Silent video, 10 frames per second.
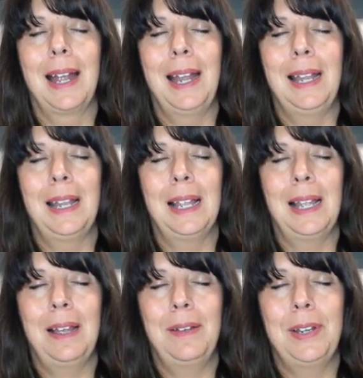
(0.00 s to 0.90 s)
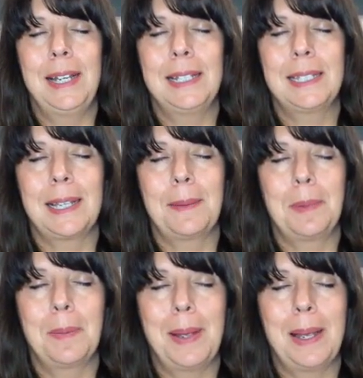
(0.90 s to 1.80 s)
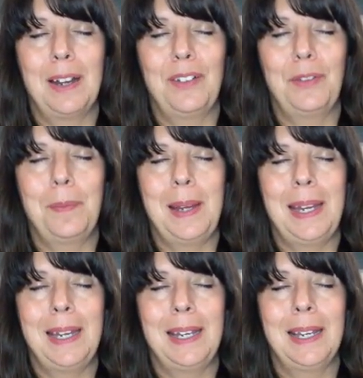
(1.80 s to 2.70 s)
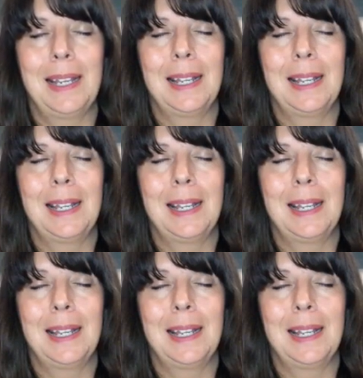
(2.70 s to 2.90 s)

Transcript: I love and accept the part of me